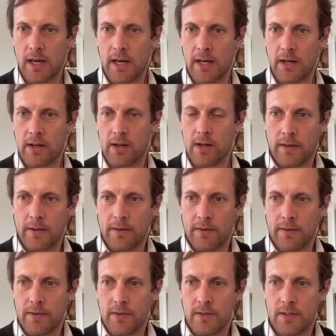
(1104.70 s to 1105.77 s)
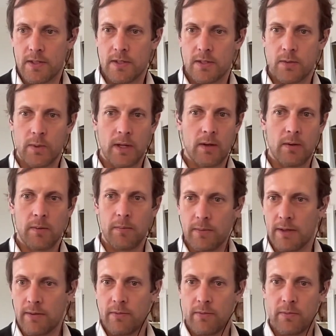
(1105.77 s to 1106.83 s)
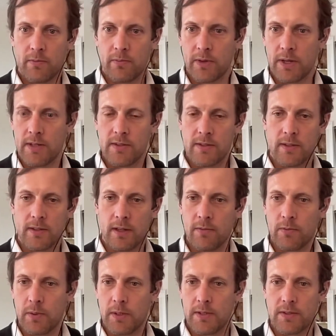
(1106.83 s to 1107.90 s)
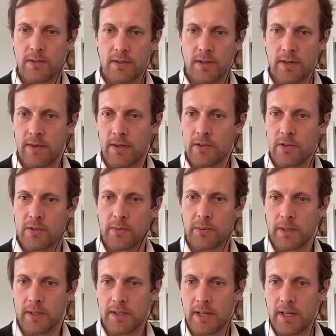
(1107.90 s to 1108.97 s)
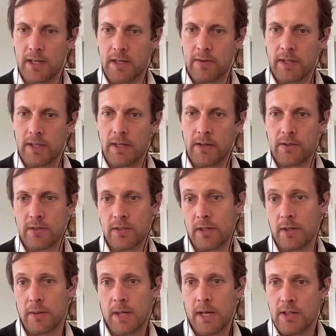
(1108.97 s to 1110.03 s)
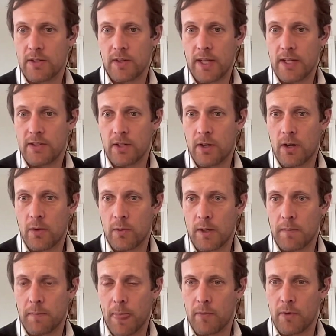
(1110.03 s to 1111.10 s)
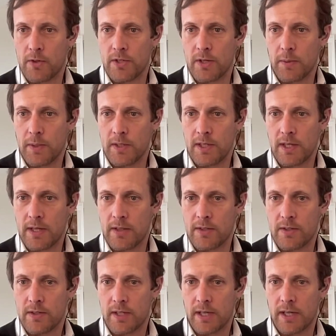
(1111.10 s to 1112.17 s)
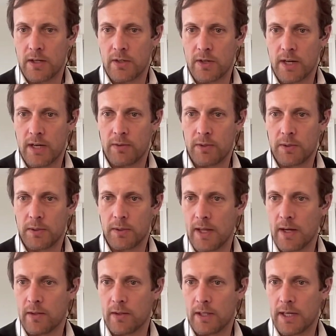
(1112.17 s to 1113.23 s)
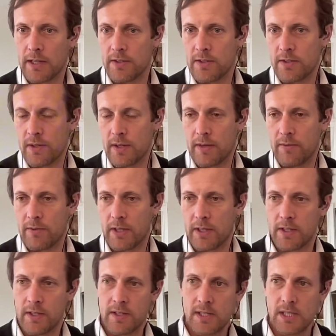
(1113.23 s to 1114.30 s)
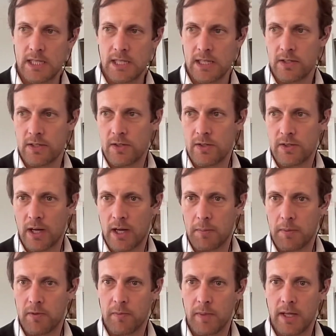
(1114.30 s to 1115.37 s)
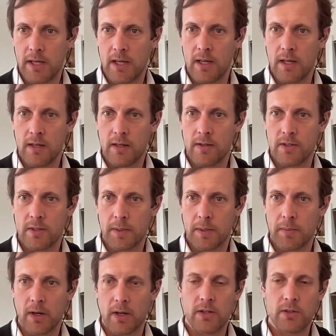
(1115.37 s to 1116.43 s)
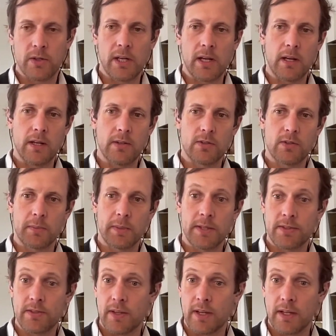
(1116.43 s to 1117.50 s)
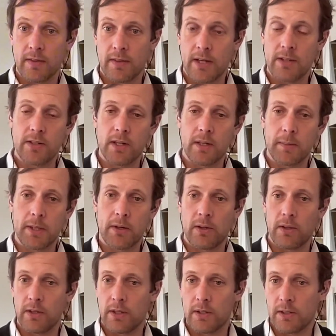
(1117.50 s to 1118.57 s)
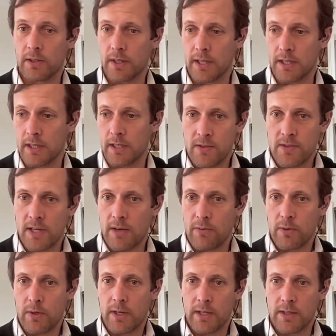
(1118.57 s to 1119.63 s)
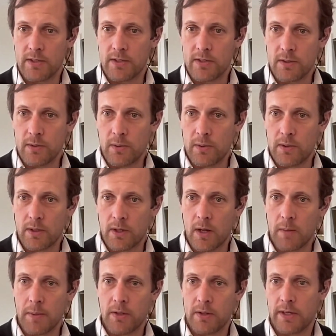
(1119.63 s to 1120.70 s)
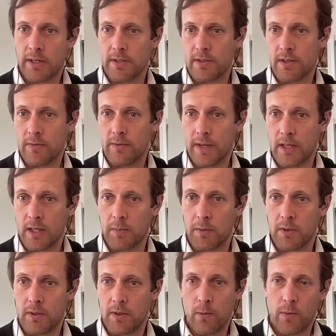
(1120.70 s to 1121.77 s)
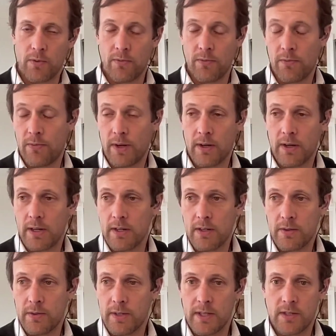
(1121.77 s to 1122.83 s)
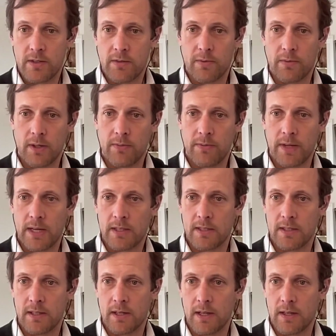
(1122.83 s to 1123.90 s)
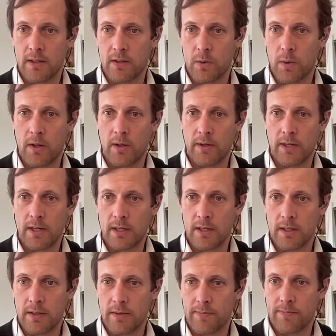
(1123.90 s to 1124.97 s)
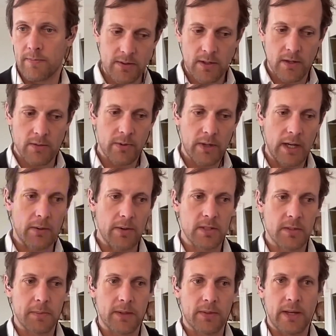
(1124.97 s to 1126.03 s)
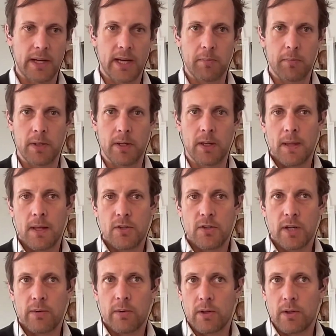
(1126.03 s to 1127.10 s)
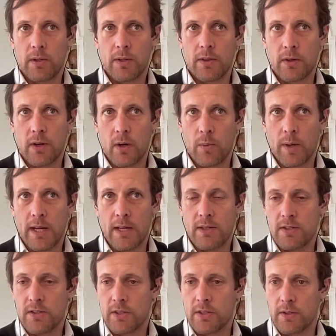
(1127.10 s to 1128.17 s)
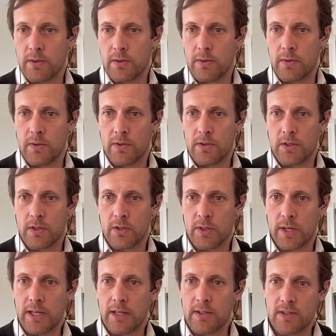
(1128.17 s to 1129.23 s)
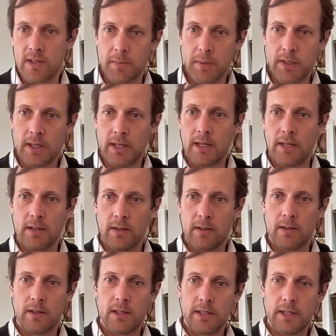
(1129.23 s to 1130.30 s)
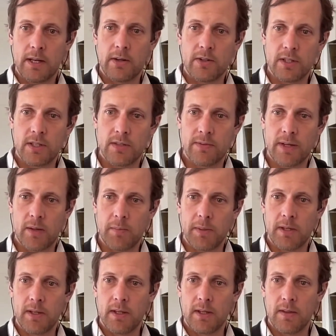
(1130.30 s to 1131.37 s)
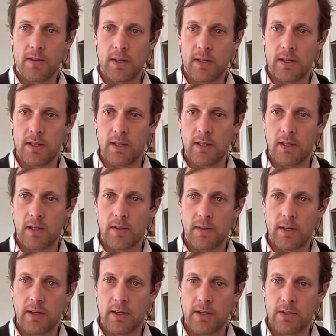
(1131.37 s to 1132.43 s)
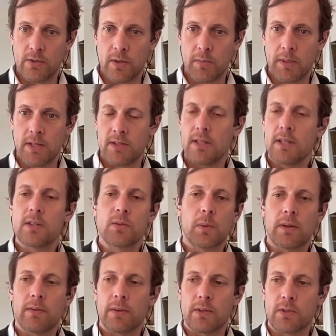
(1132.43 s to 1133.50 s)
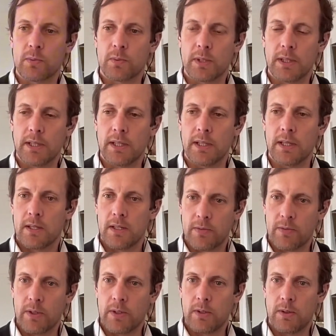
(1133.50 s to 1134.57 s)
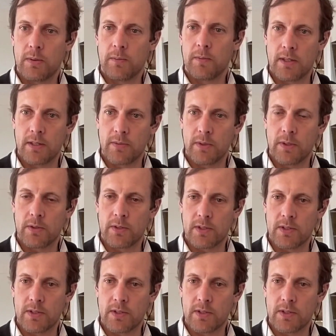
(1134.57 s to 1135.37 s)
higher. And we all have friends and loved ones and adventures we want to take and everything else. So that's a hard one. There's no easy answer to air travel. Airlines have done a decent job of making some of the market traded instruments like that I talked about earlier, like SAF credits or carbon credits, available with varying degrees of effect and quality. Talk for hours about that. But in general, there are ways to sort of try to stimulate clean energy development in the air industry, but it's seen as one of those really difficult to